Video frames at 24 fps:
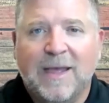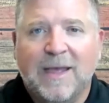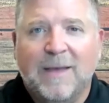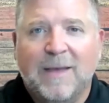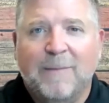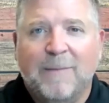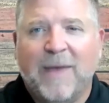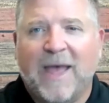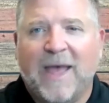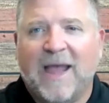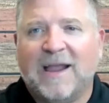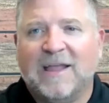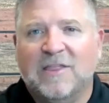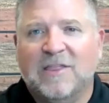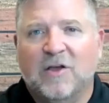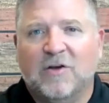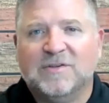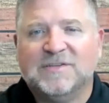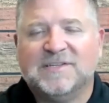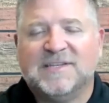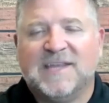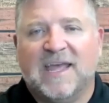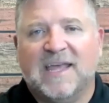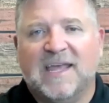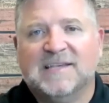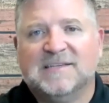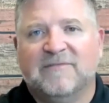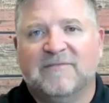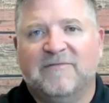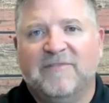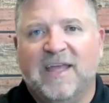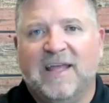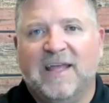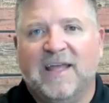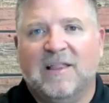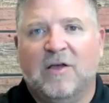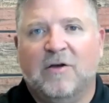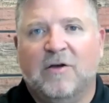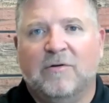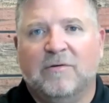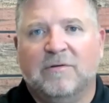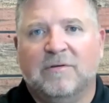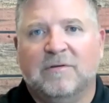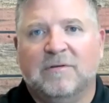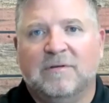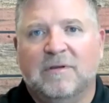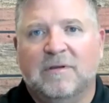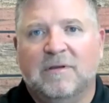back in those days, the VA
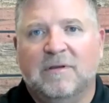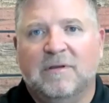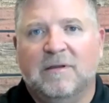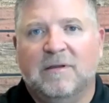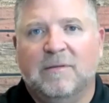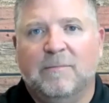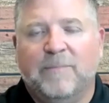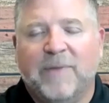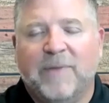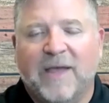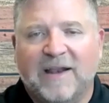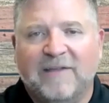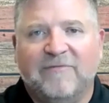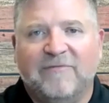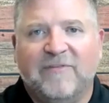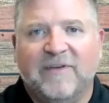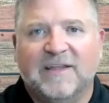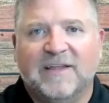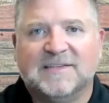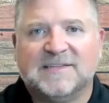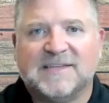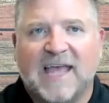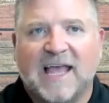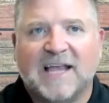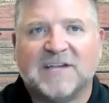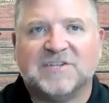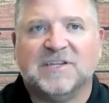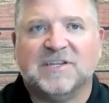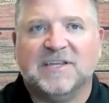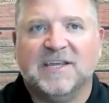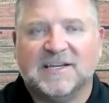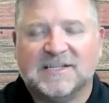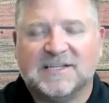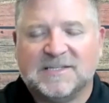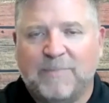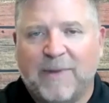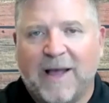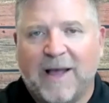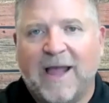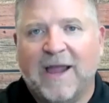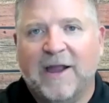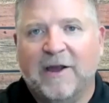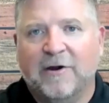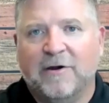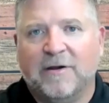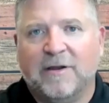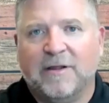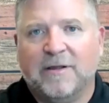loan benefits actually
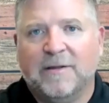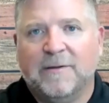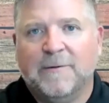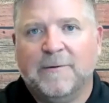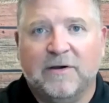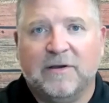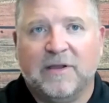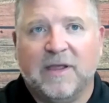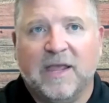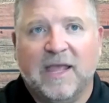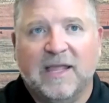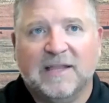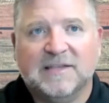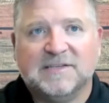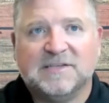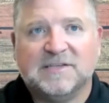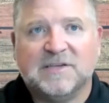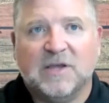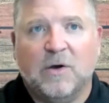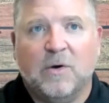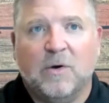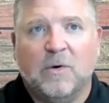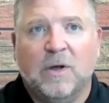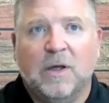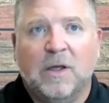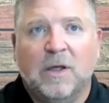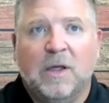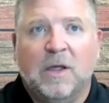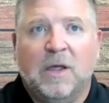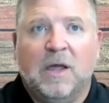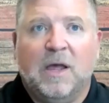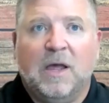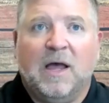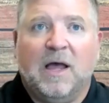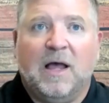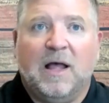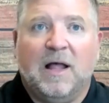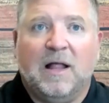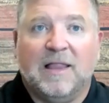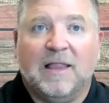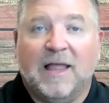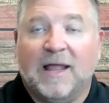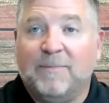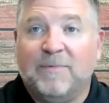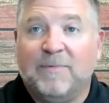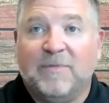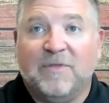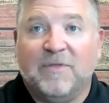expired. And so a
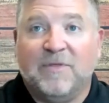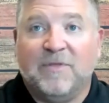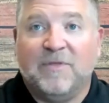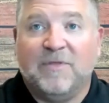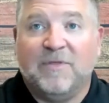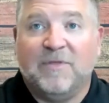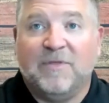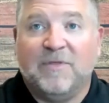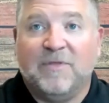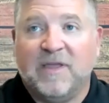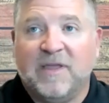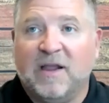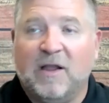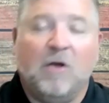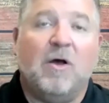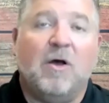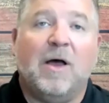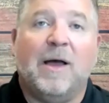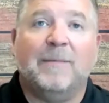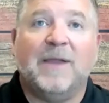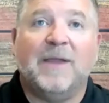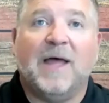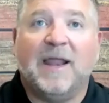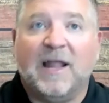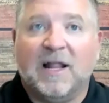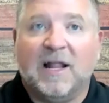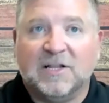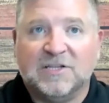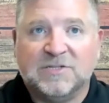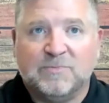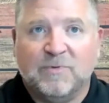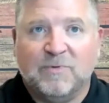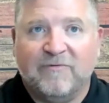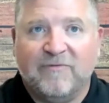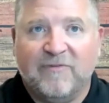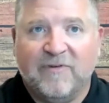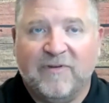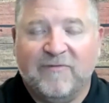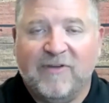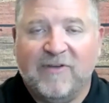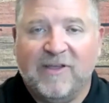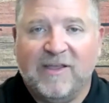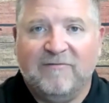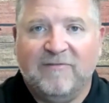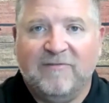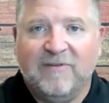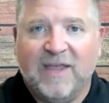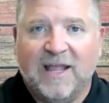lot of those people think, "Oh, I'm not eligible for
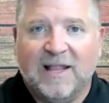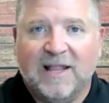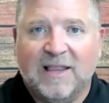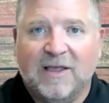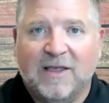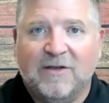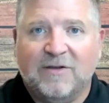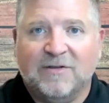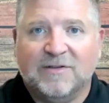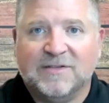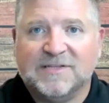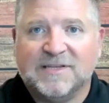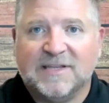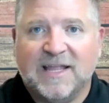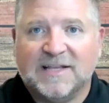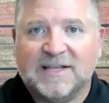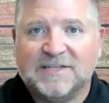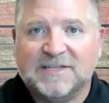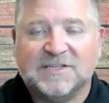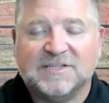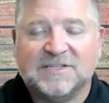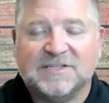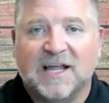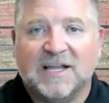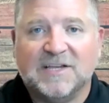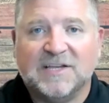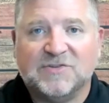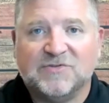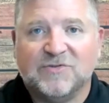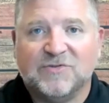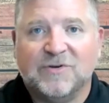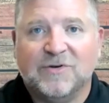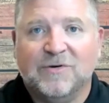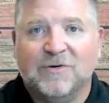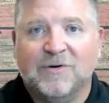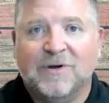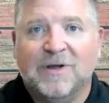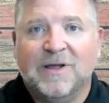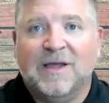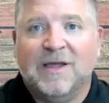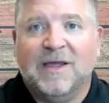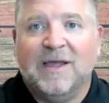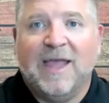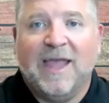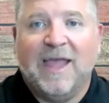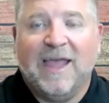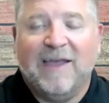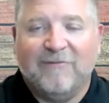VA loans," and that's just not true.
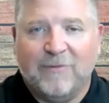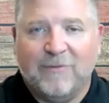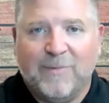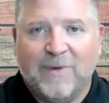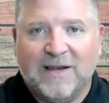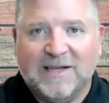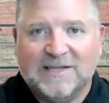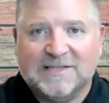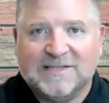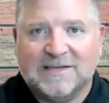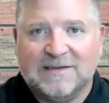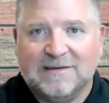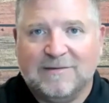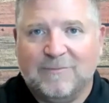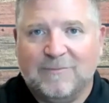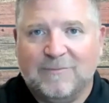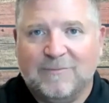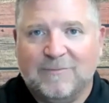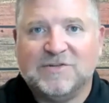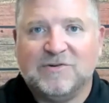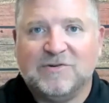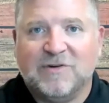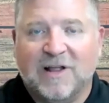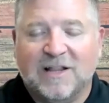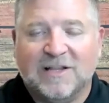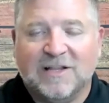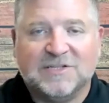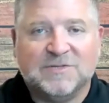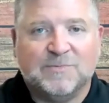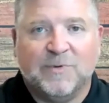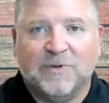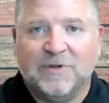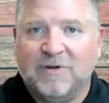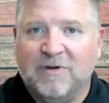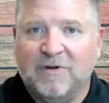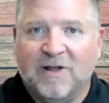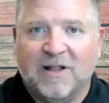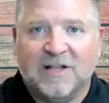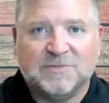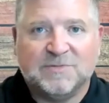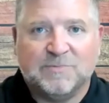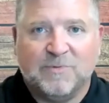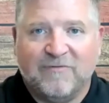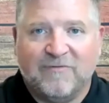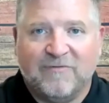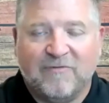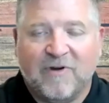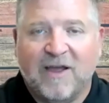Once you're
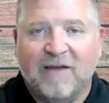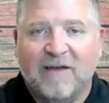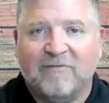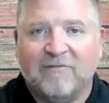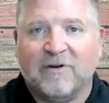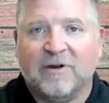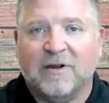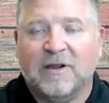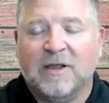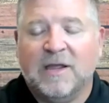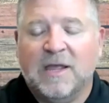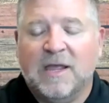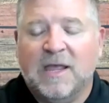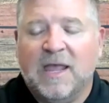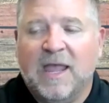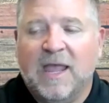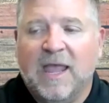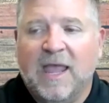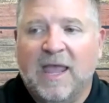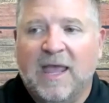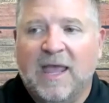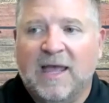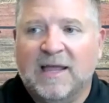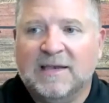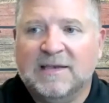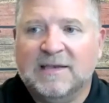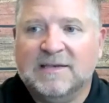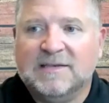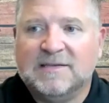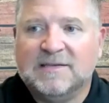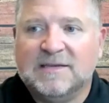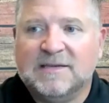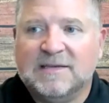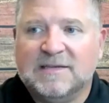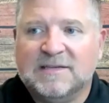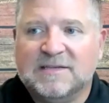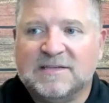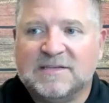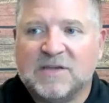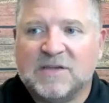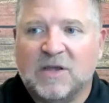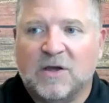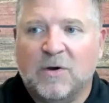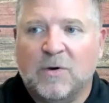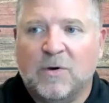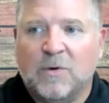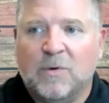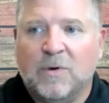eligible forever. And
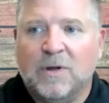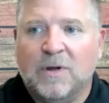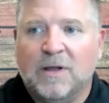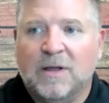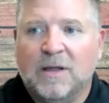so